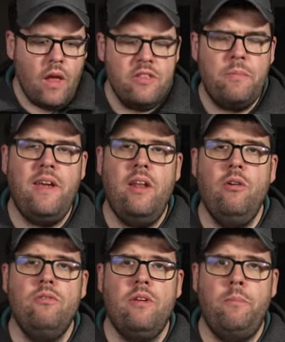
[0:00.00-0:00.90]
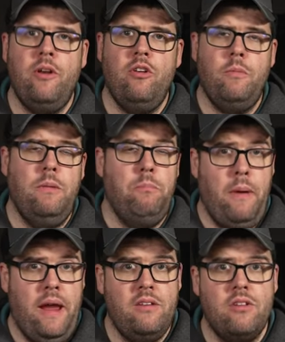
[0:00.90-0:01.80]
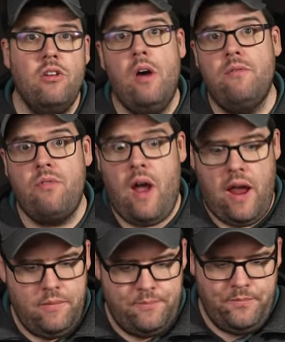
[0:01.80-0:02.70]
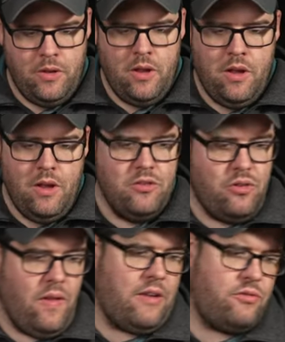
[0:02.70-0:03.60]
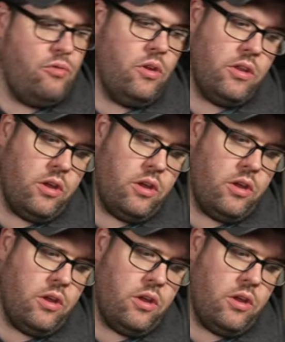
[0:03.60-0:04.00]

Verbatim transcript: The potatoes appear to be baked, not fried, so that's really